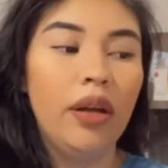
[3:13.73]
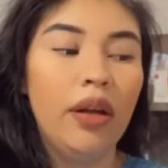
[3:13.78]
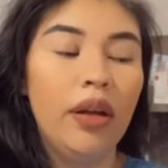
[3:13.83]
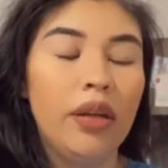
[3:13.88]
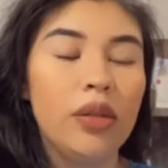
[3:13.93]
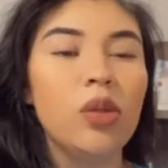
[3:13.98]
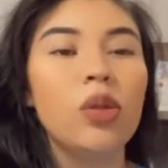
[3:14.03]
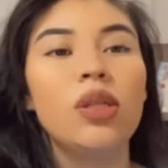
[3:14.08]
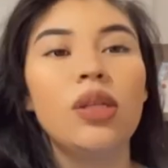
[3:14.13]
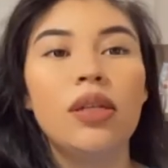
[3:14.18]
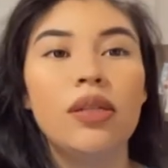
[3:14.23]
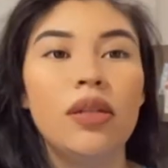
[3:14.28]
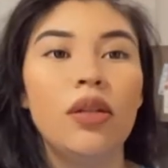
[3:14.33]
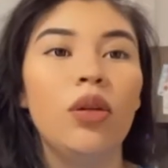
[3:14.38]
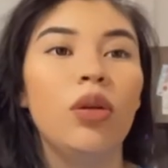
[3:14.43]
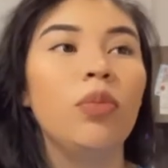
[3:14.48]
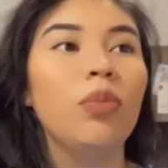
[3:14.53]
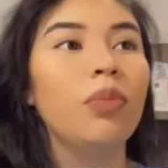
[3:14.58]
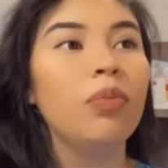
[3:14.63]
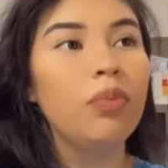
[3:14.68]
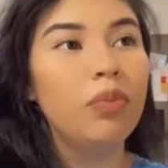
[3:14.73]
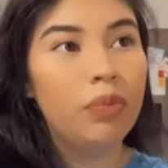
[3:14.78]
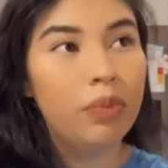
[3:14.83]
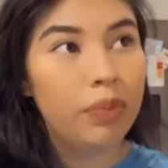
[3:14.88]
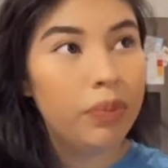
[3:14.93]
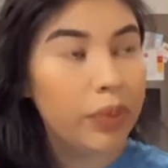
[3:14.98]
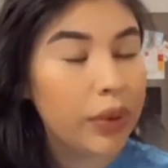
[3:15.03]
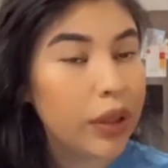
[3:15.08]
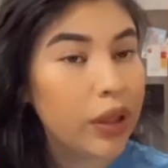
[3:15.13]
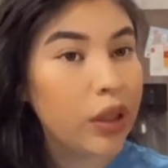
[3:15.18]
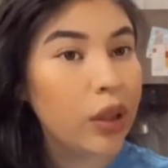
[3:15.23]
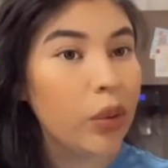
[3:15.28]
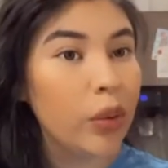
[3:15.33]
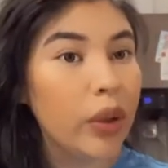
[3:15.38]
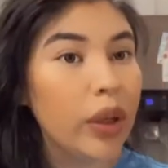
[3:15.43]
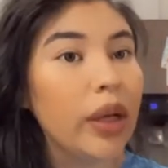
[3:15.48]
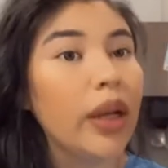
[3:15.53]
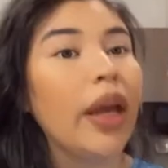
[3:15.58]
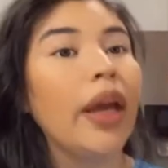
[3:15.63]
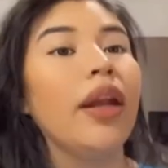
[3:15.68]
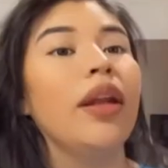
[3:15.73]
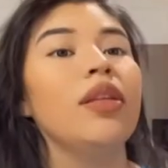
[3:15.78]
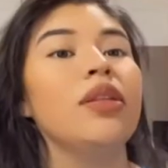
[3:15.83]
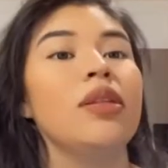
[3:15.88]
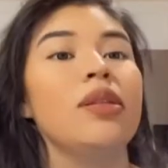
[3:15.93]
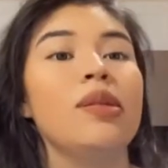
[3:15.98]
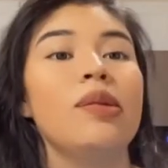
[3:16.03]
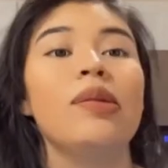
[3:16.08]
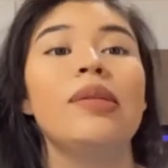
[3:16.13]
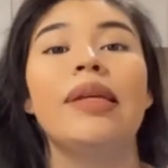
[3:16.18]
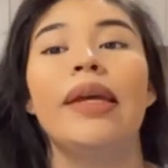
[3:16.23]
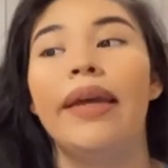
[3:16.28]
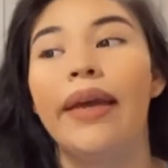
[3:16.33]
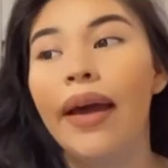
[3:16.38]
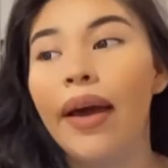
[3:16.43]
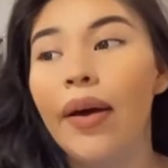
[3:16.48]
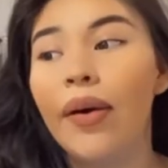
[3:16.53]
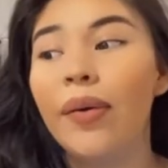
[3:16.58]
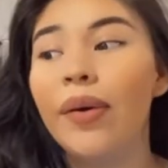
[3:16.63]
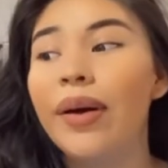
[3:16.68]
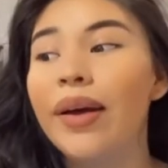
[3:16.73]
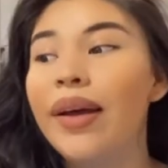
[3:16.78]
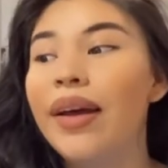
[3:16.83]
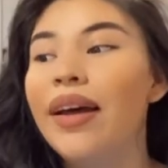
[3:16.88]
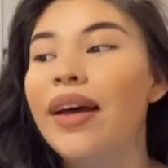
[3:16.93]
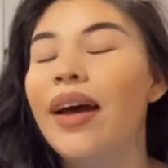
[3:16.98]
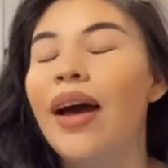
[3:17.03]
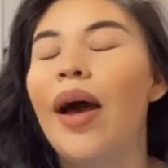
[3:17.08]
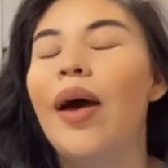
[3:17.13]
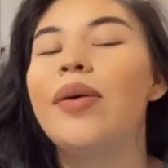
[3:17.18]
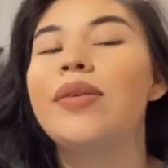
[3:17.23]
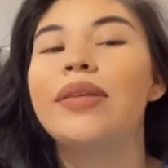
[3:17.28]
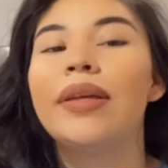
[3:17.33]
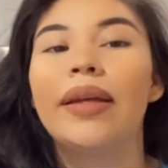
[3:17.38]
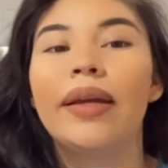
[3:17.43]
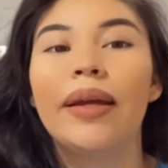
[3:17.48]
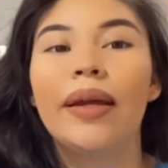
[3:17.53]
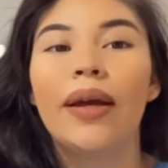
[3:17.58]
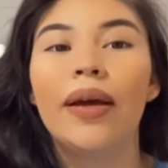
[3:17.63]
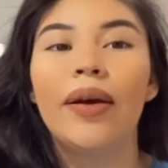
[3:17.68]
so it's easy to put new one and it's easy to take out i was like